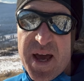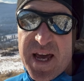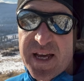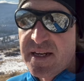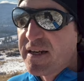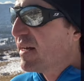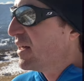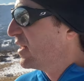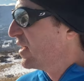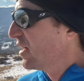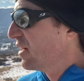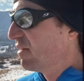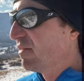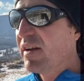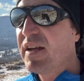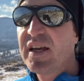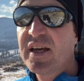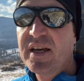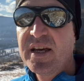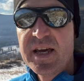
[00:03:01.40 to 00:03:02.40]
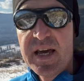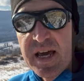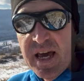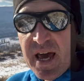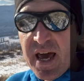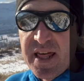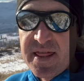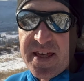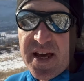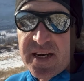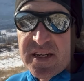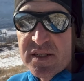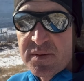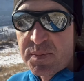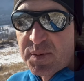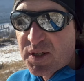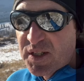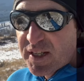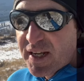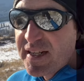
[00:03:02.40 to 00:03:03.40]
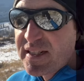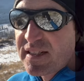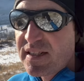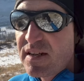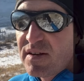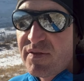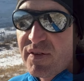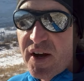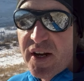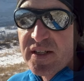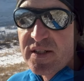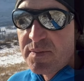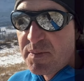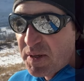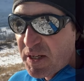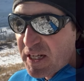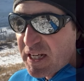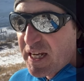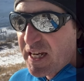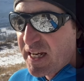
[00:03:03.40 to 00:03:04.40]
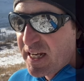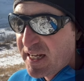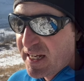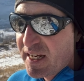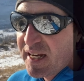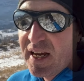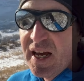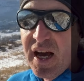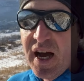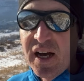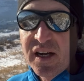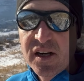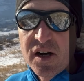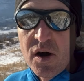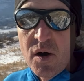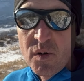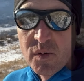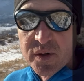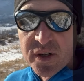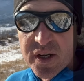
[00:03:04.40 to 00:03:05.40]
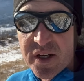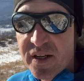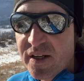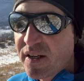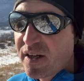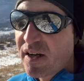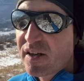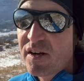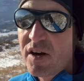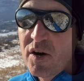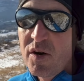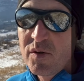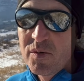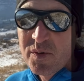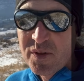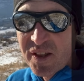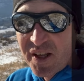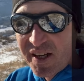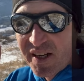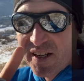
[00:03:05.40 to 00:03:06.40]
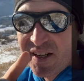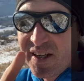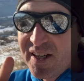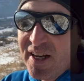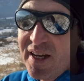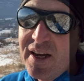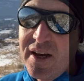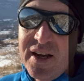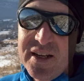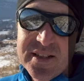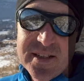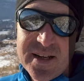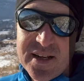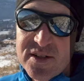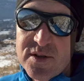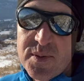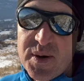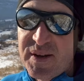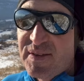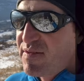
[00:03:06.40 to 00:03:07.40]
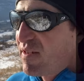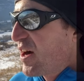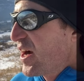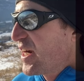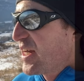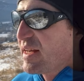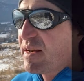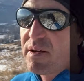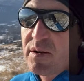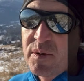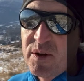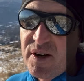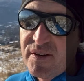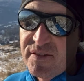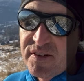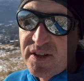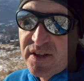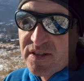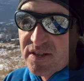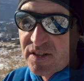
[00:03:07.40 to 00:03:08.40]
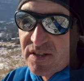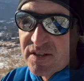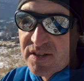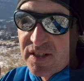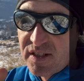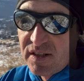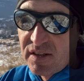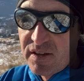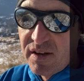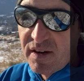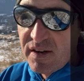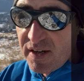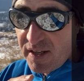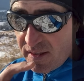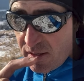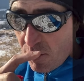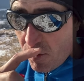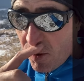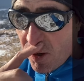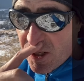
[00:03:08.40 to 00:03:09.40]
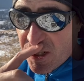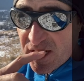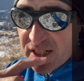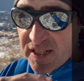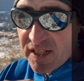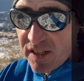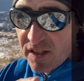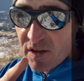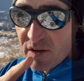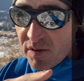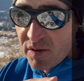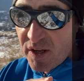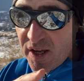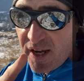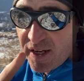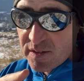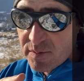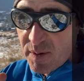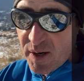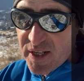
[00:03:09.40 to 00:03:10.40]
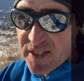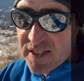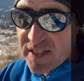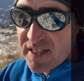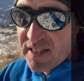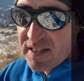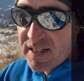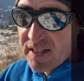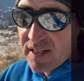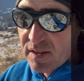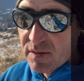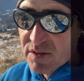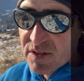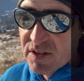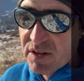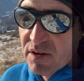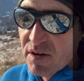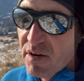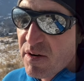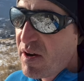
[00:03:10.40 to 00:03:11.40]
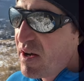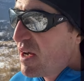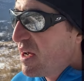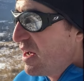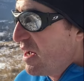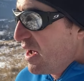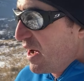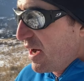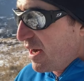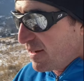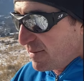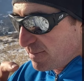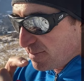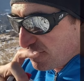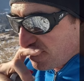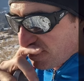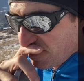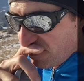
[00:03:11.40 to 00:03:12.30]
n. And that is precisely defined to be a cone. A cone with like, it's an algebraic variety, whatever, there's a little singularity at the origin, you know, x, y, z, t equals zero. Um,